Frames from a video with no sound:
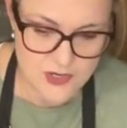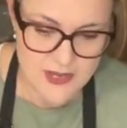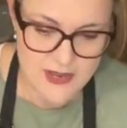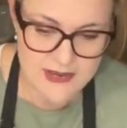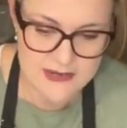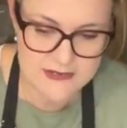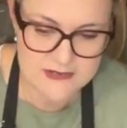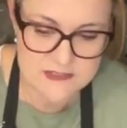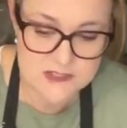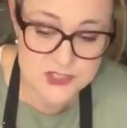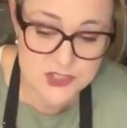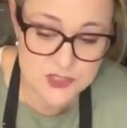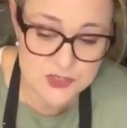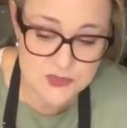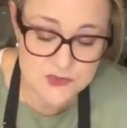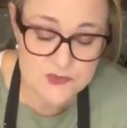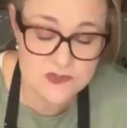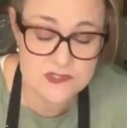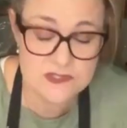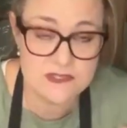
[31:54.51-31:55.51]
creators
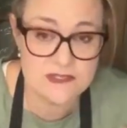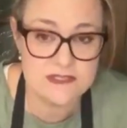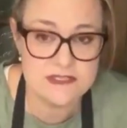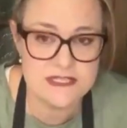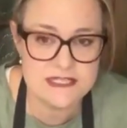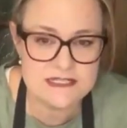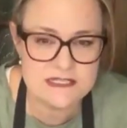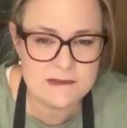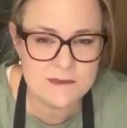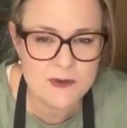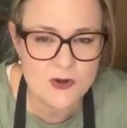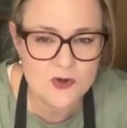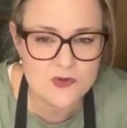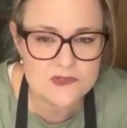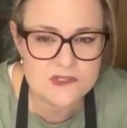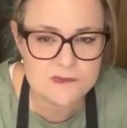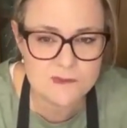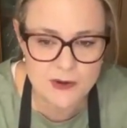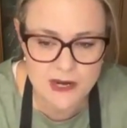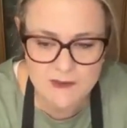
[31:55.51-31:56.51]
use the Dixie
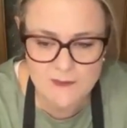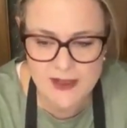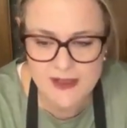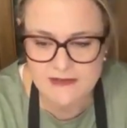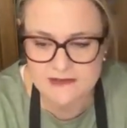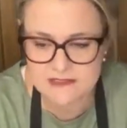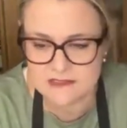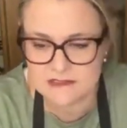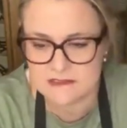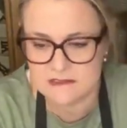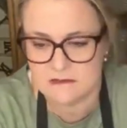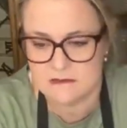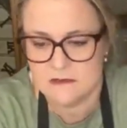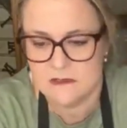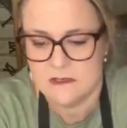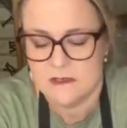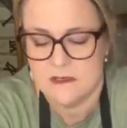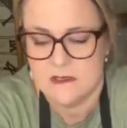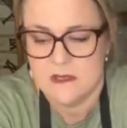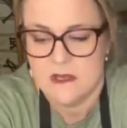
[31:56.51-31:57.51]
Belle spray wax.
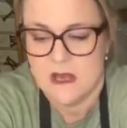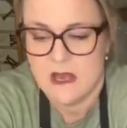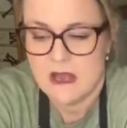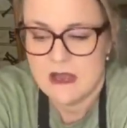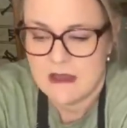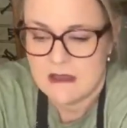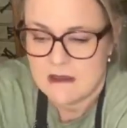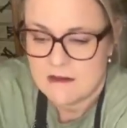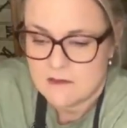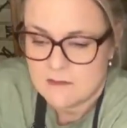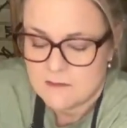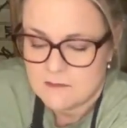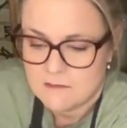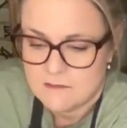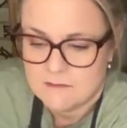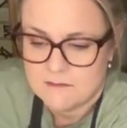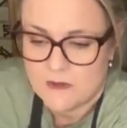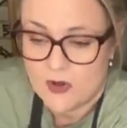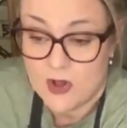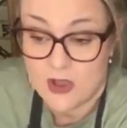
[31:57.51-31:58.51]

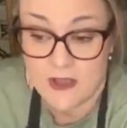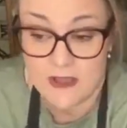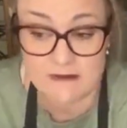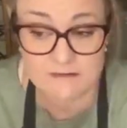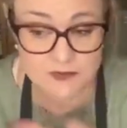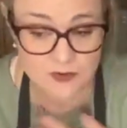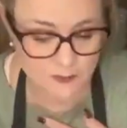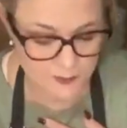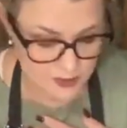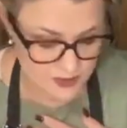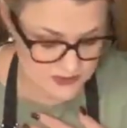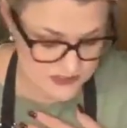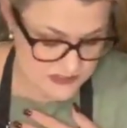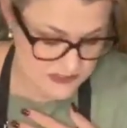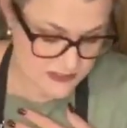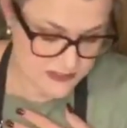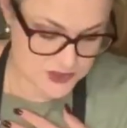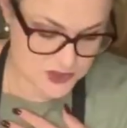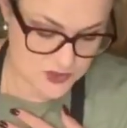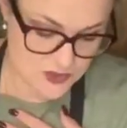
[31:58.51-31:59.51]
I have not
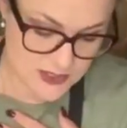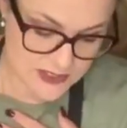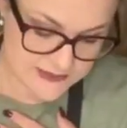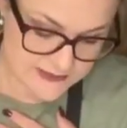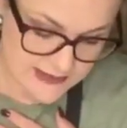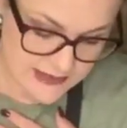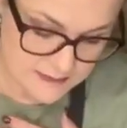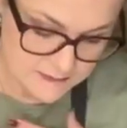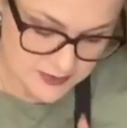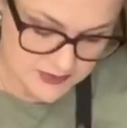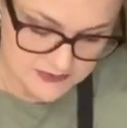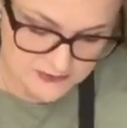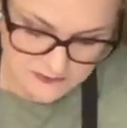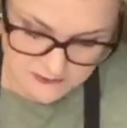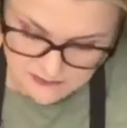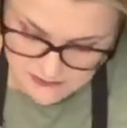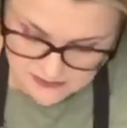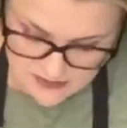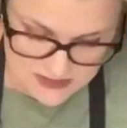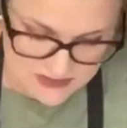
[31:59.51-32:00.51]
personally tried that, but
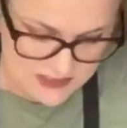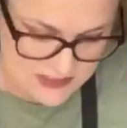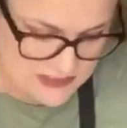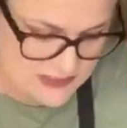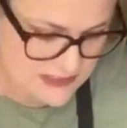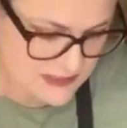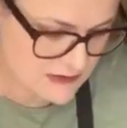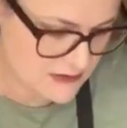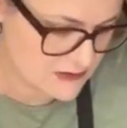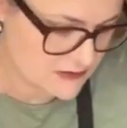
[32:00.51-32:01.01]
this